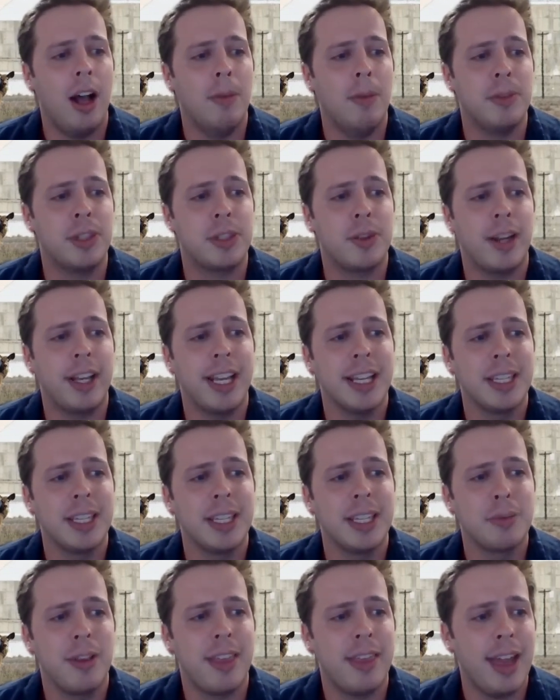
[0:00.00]
So I
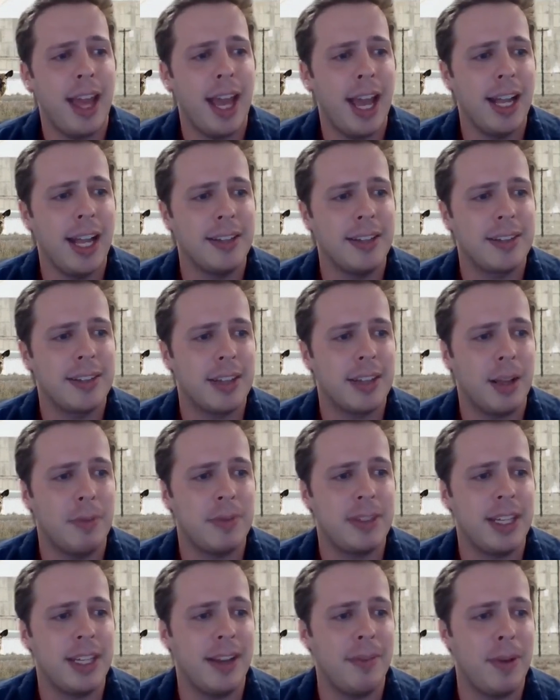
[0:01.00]
guess with that,
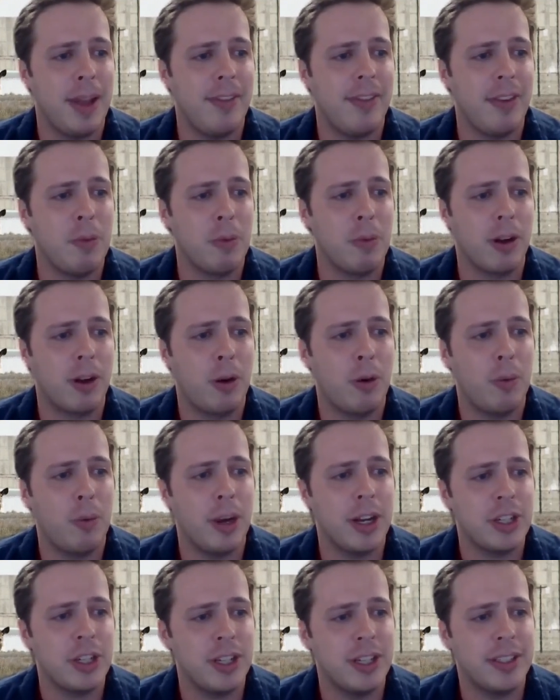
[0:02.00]
I'm seeing if we have any more
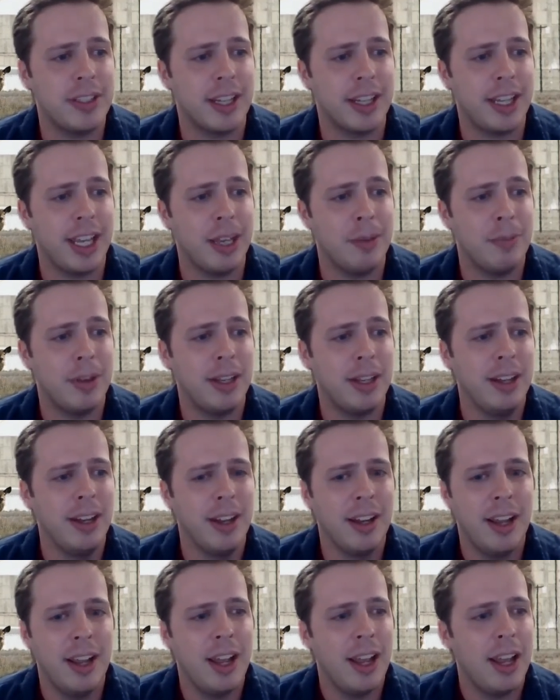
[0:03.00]
questions that came
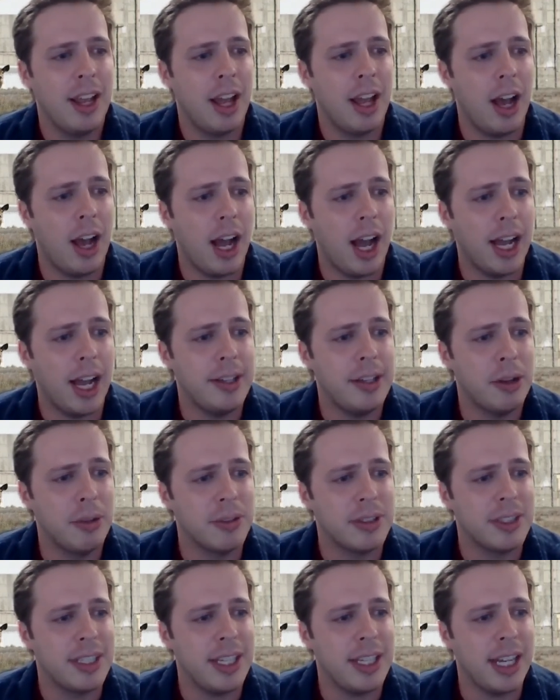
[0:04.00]
in. I
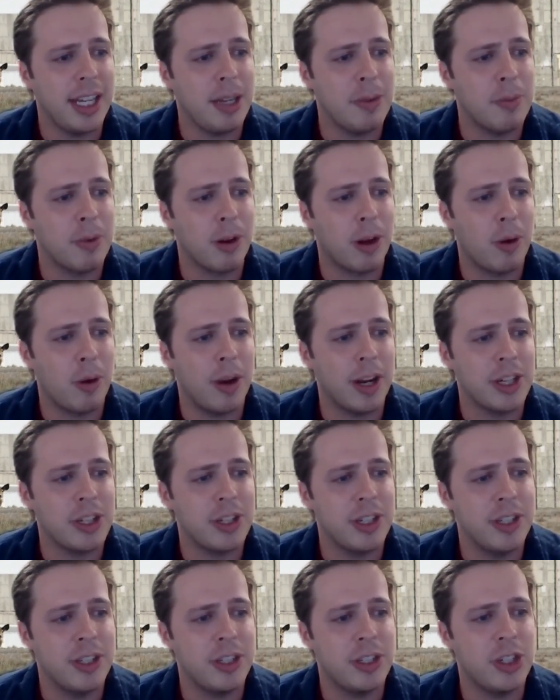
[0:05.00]
don't see any more
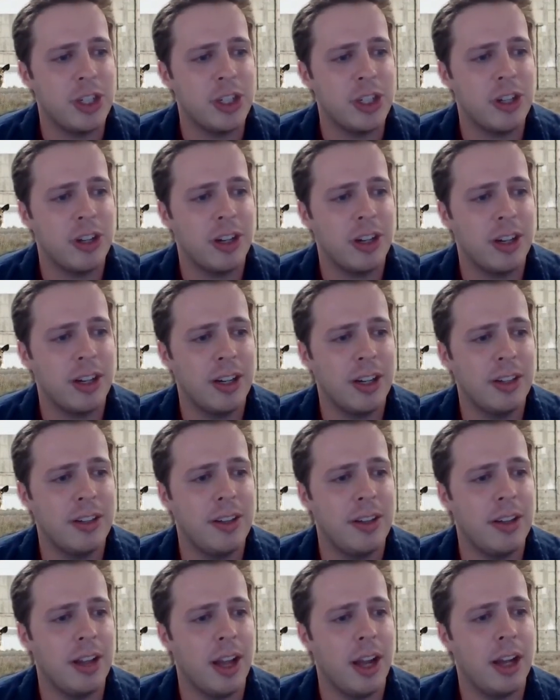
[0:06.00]
questions.
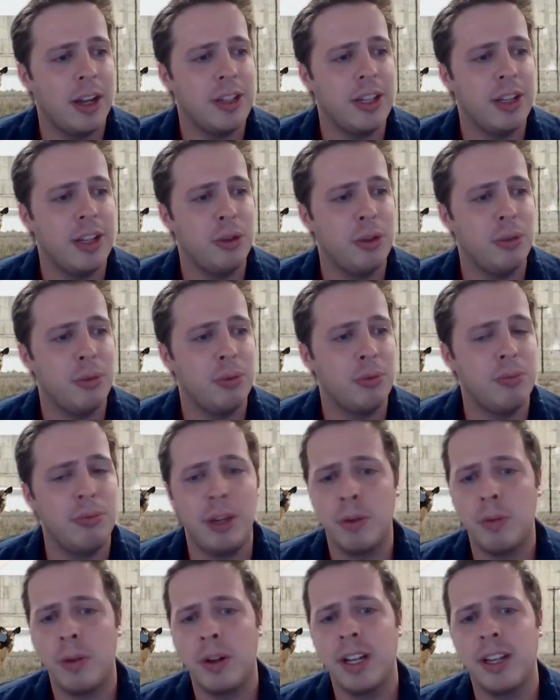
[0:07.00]
Ginger, do you
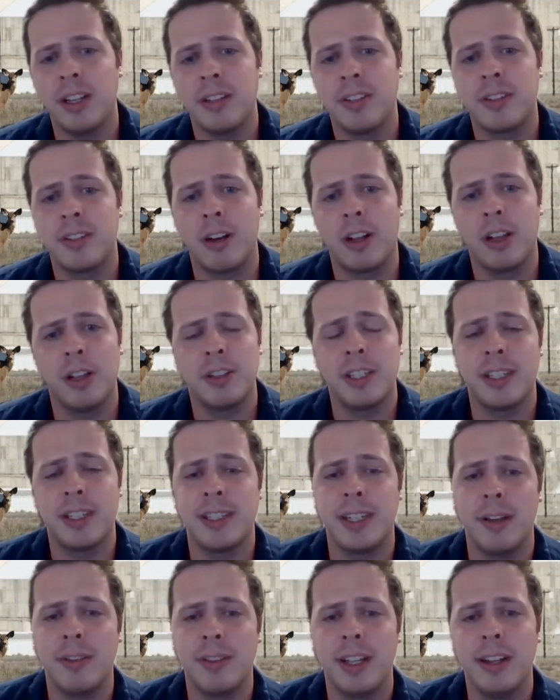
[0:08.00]
want to start closing
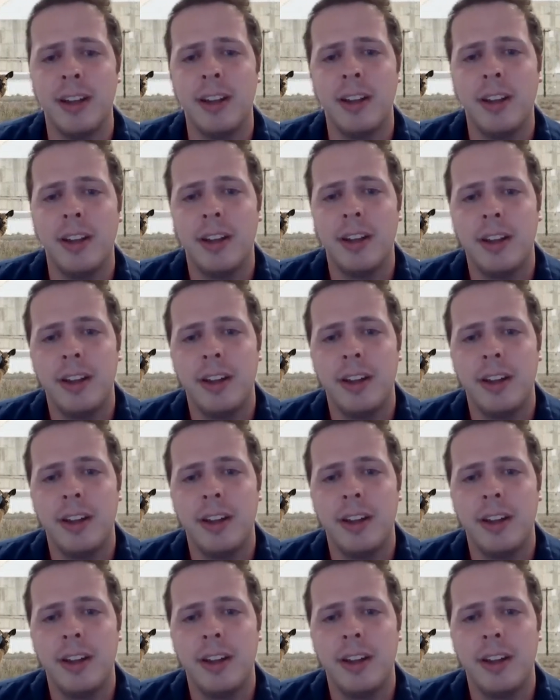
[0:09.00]
this out then?